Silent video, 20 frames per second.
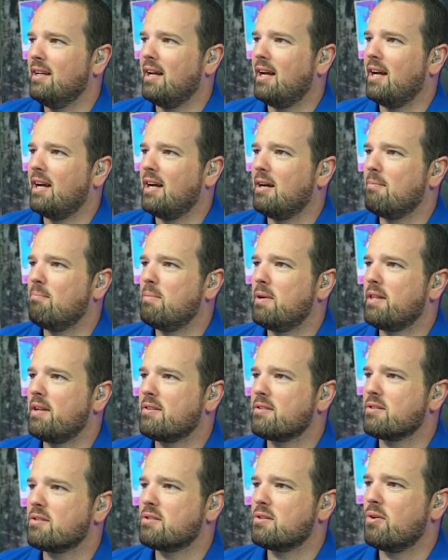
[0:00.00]
Uh, but
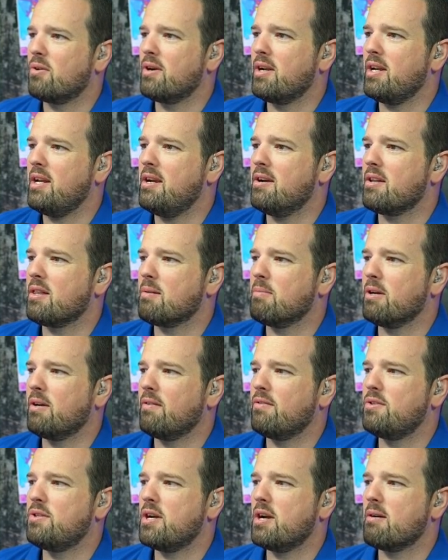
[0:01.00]
there's a story here in the book
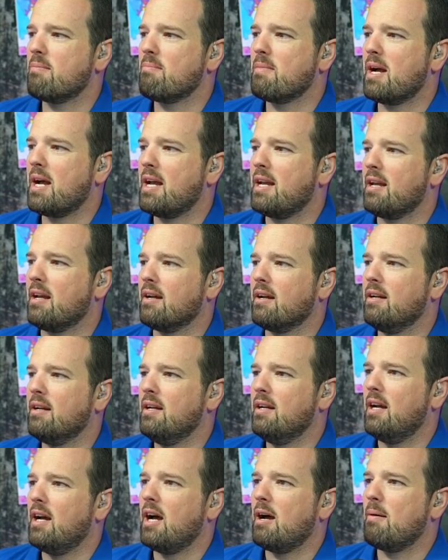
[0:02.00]
of Jeremiah
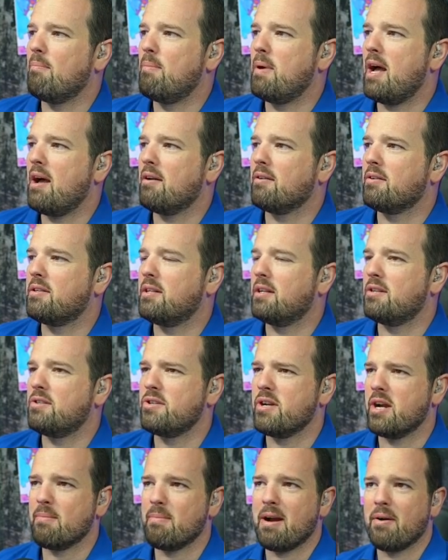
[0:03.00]
about uh,
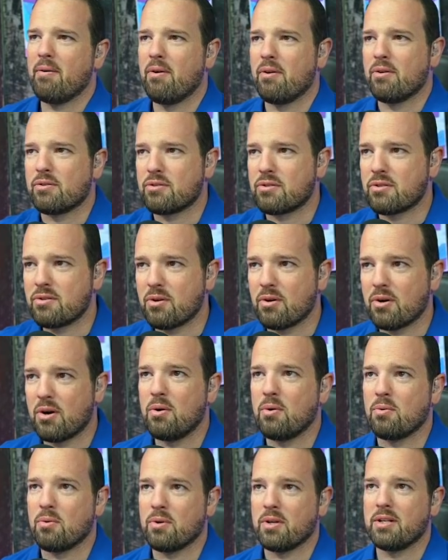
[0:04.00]
Jeremiah wrote a
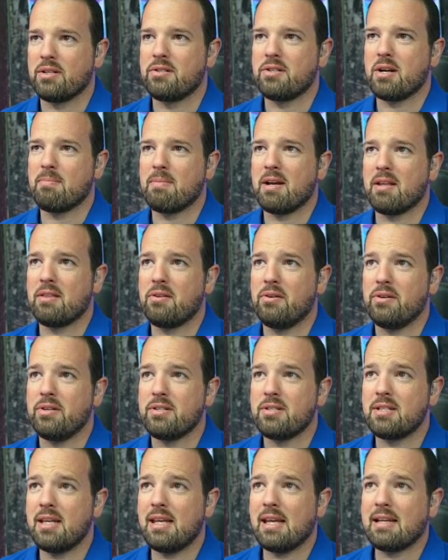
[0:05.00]
scroll in Jeremiah
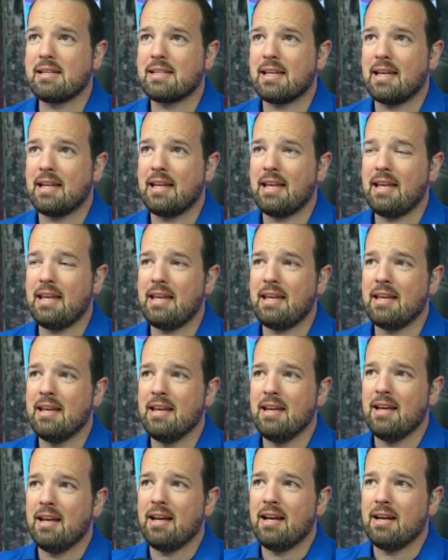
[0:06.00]
thirty-six, and he
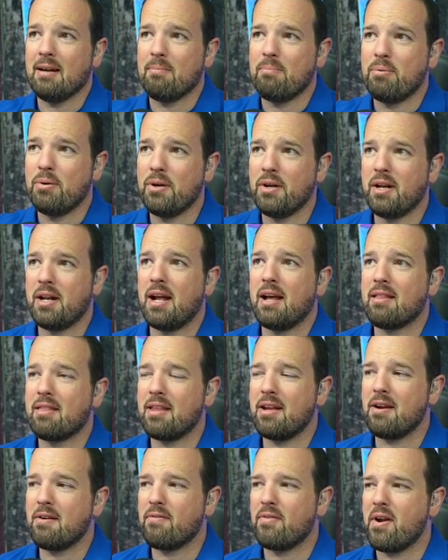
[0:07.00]
uh, put it out
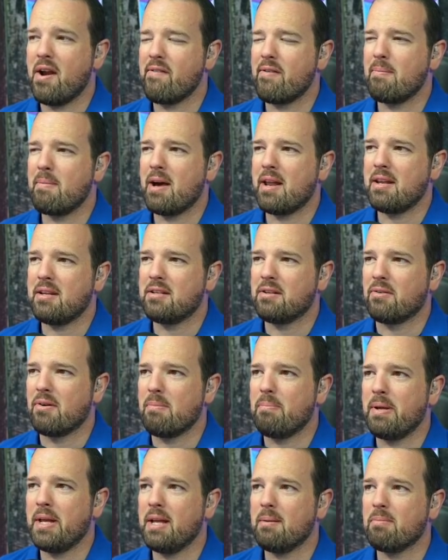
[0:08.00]
there for everybody to
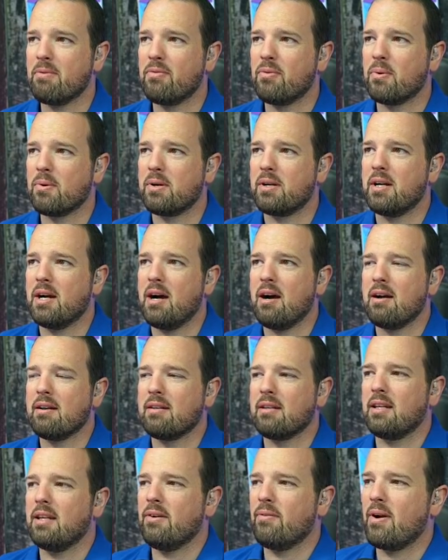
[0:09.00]
repent before God
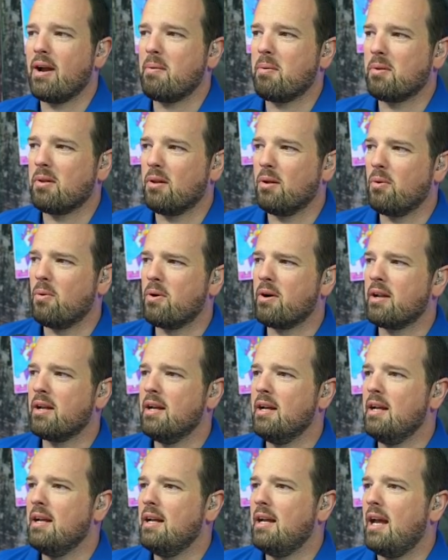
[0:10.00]
and get right with the Lord.
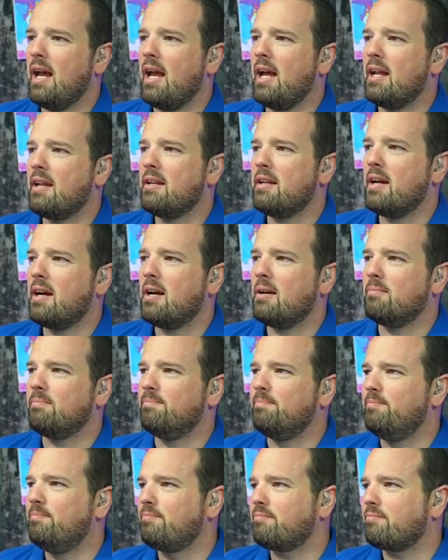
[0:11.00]
And um,